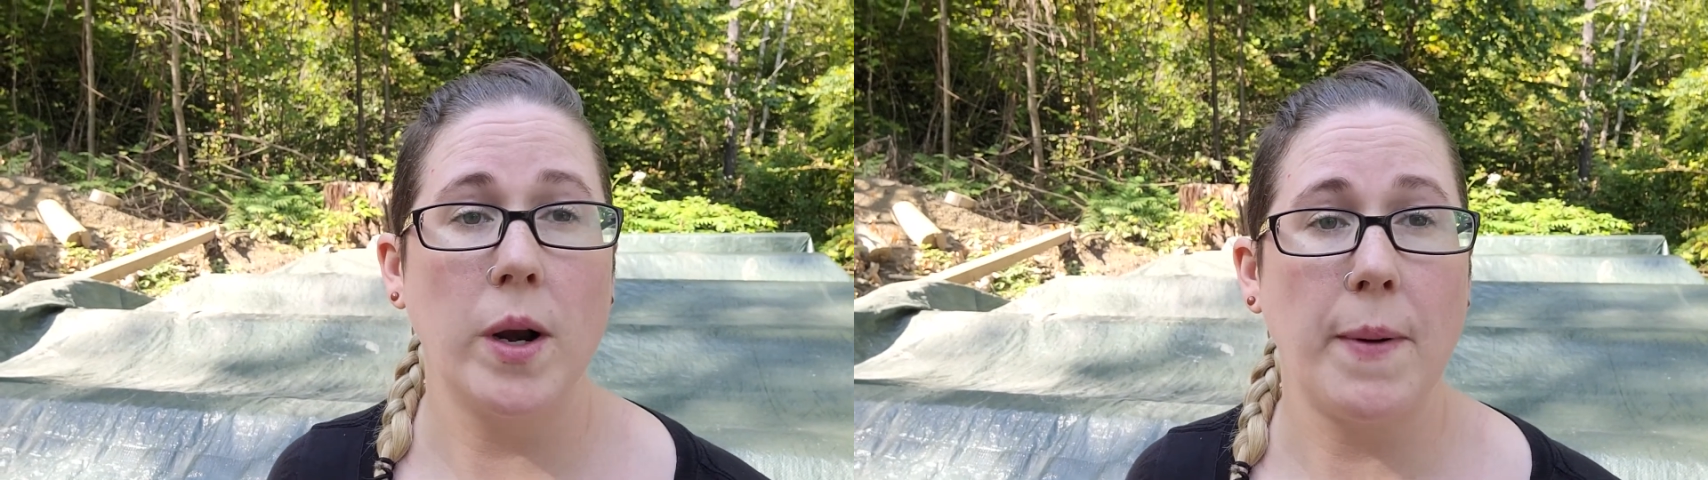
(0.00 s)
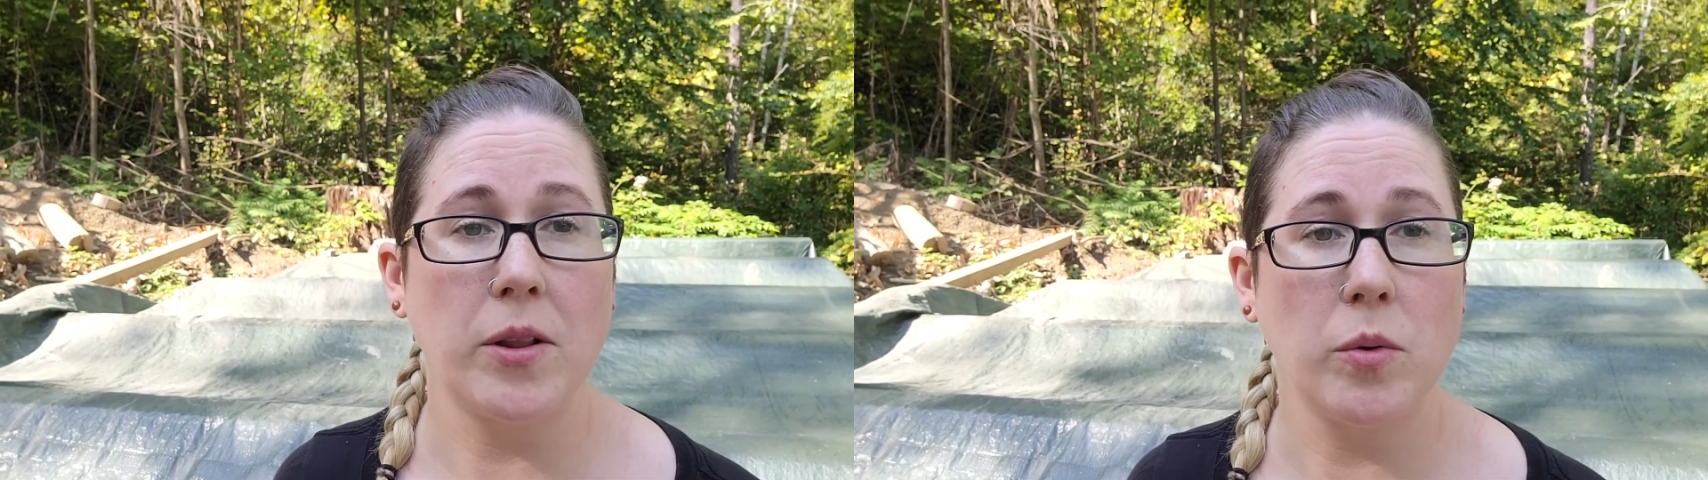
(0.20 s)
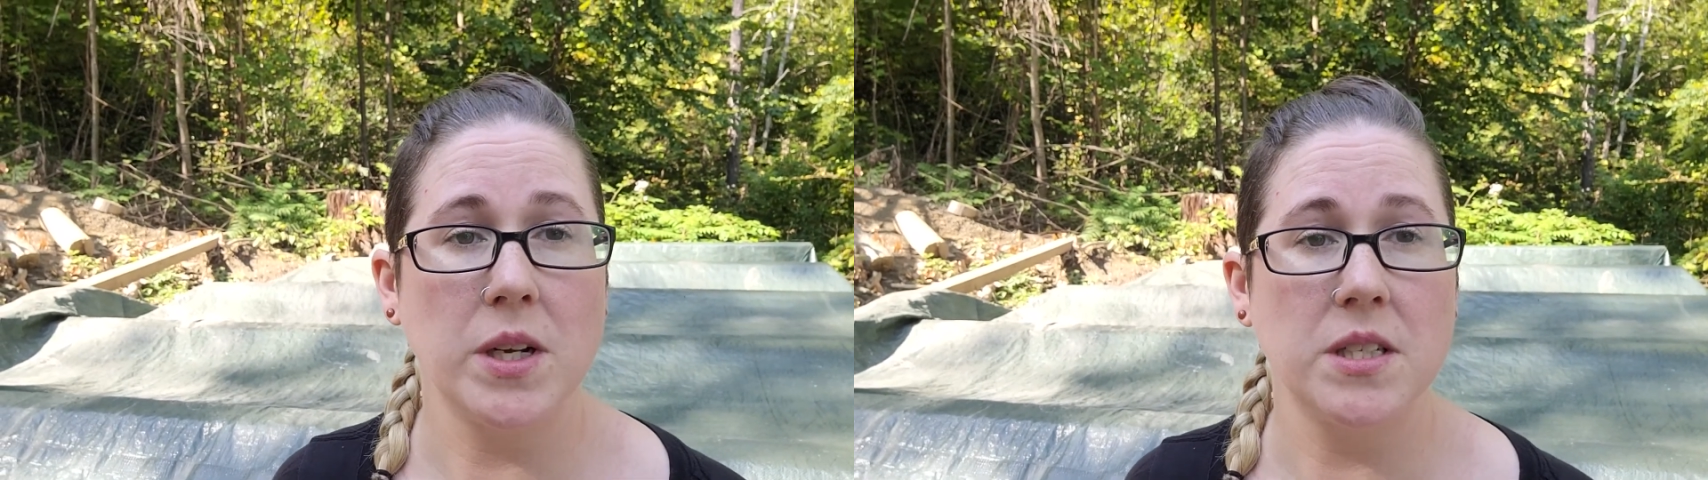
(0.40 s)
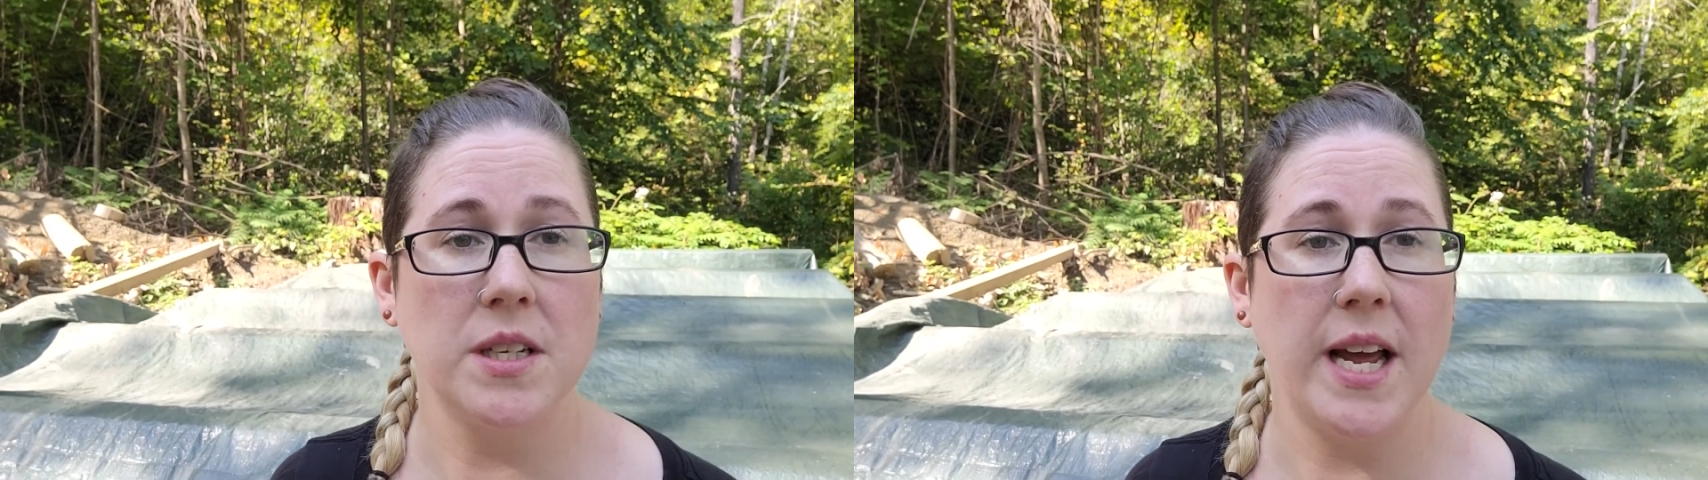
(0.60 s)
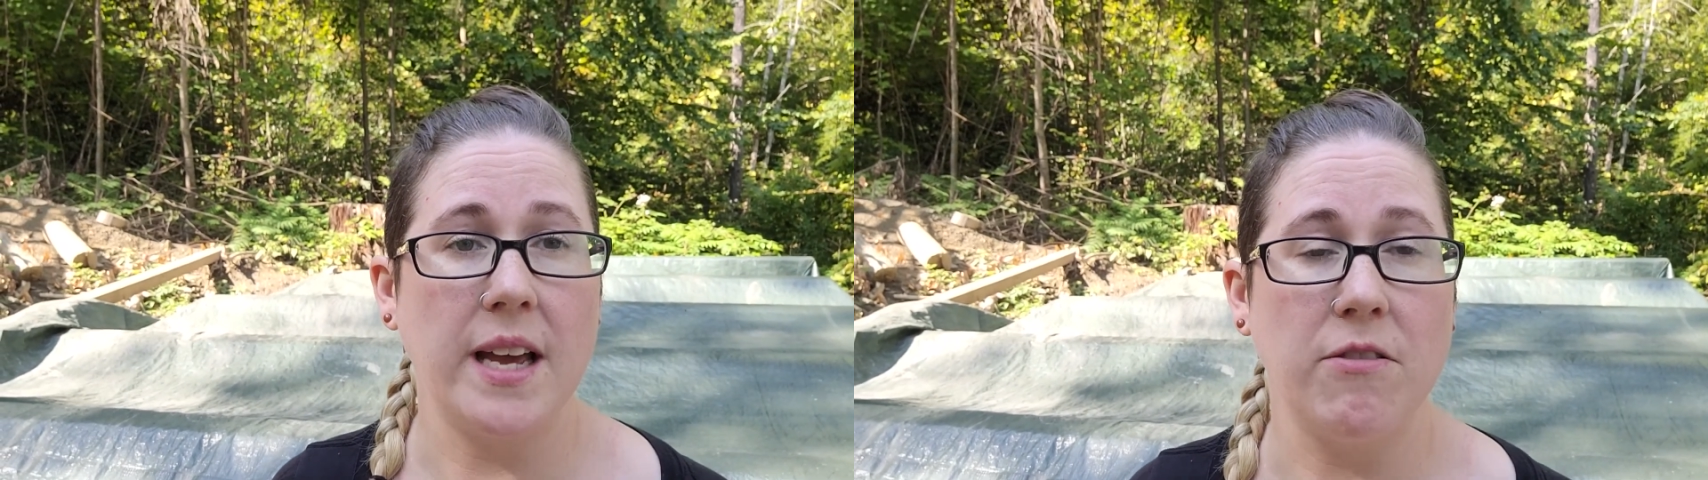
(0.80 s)
about the rest of the
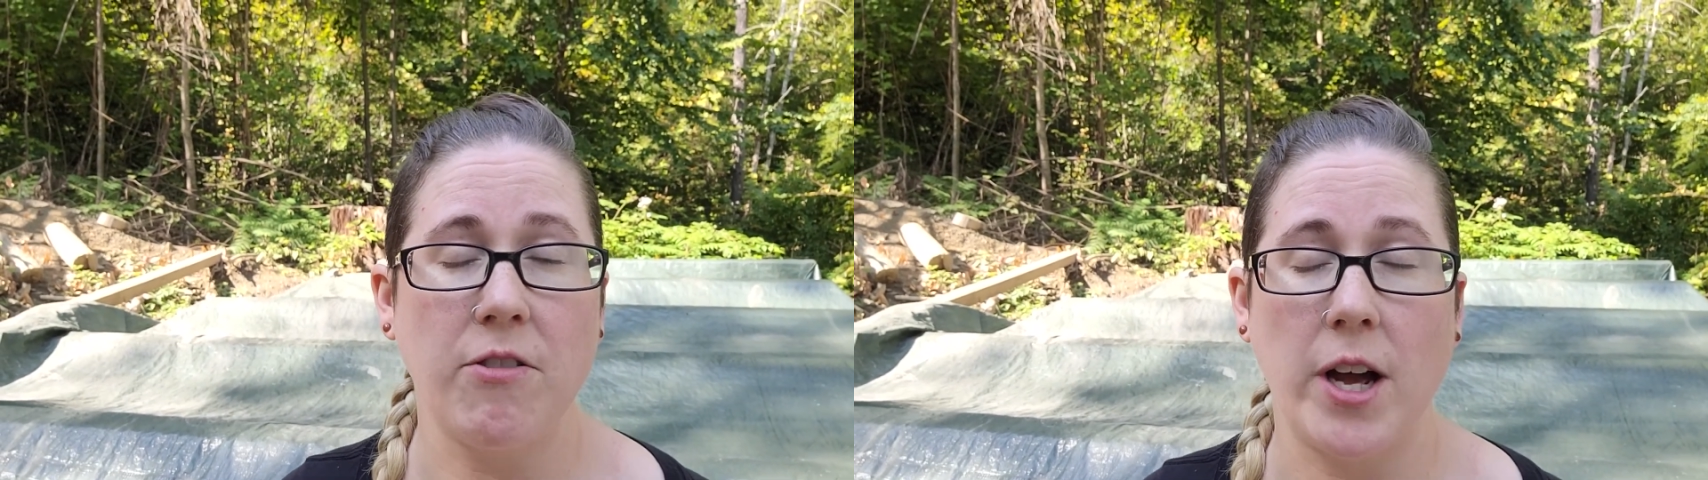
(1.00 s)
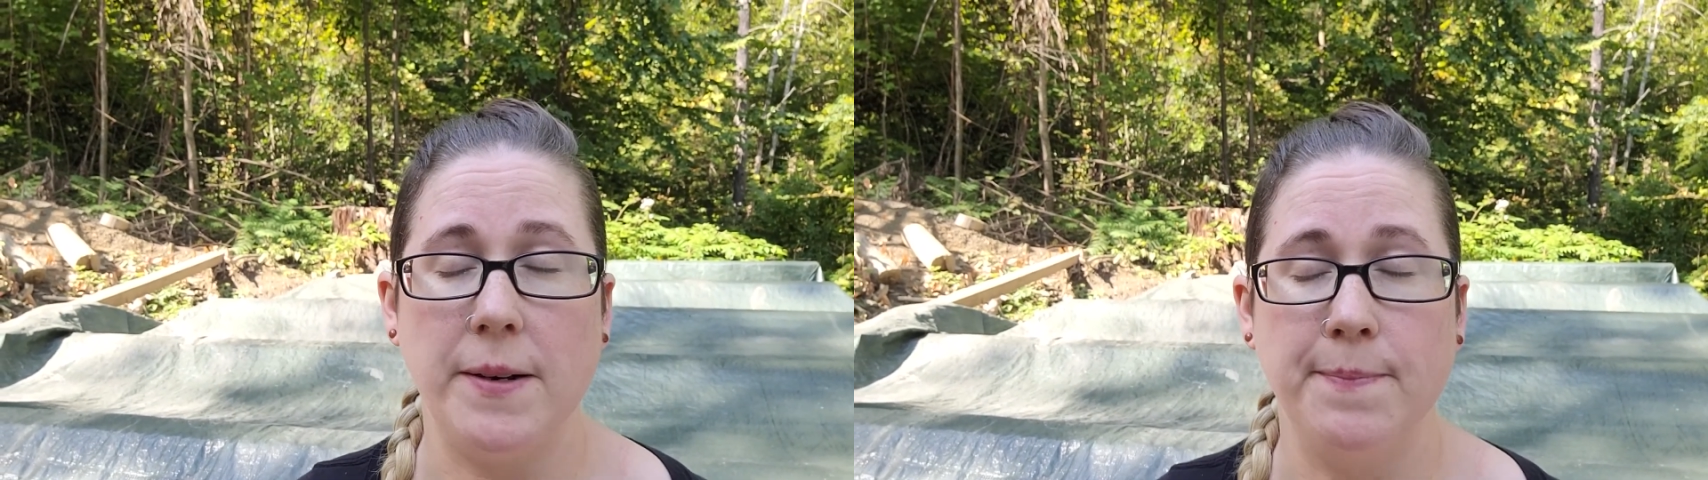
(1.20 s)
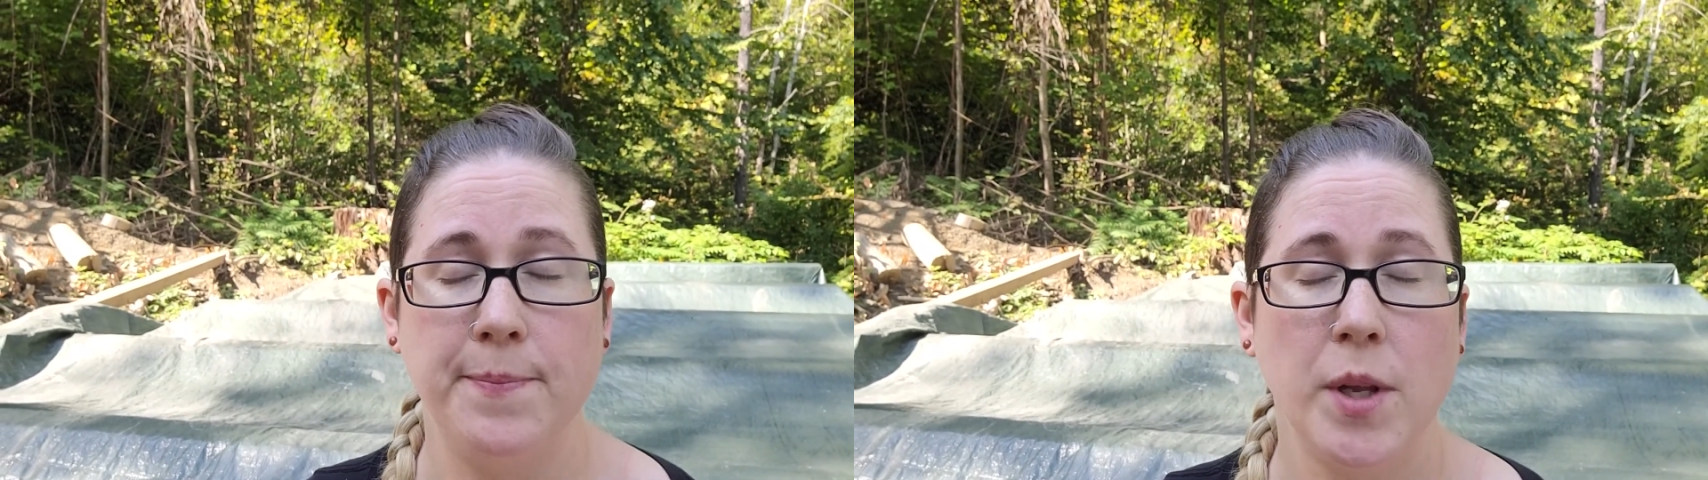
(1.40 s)
day, fine.